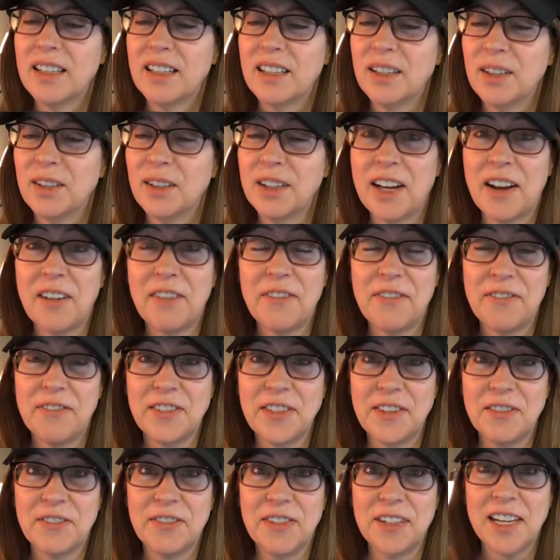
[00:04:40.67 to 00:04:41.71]
You're gonna have
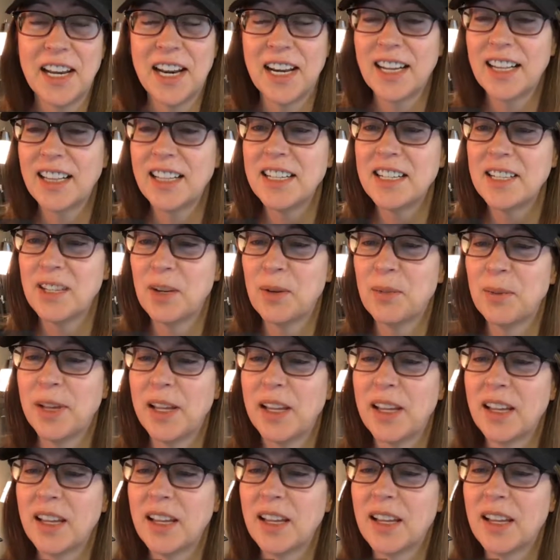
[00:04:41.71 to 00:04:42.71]
to phonetically tell me.